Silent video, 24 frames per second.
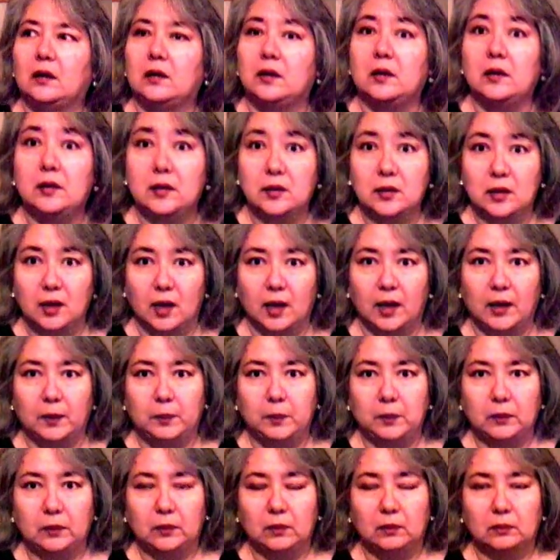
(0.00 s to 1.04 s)
This time,
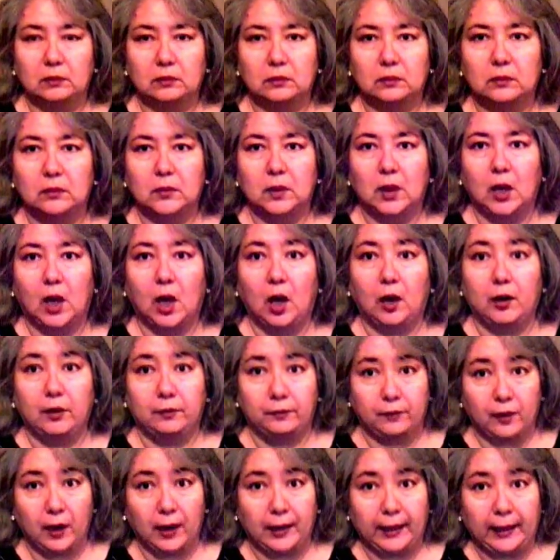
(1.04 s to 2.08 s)
on a
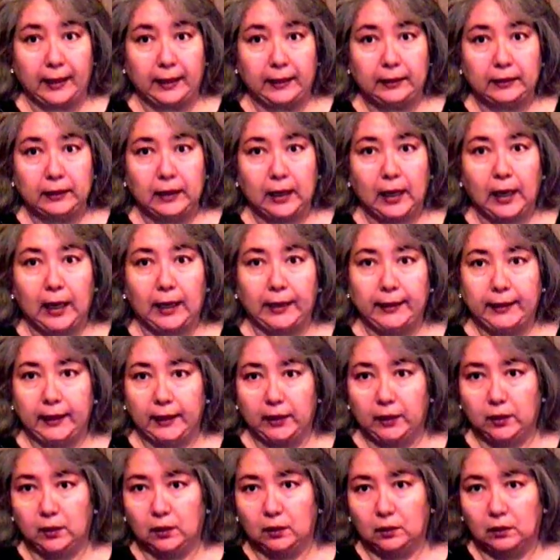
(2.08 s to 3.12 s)
Friday, I
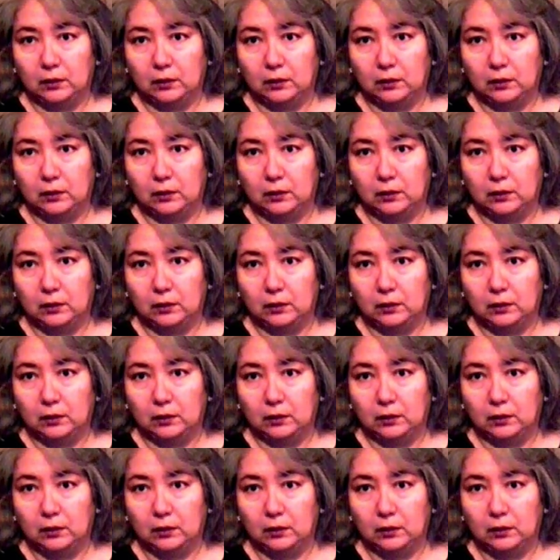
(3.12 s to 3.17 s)
get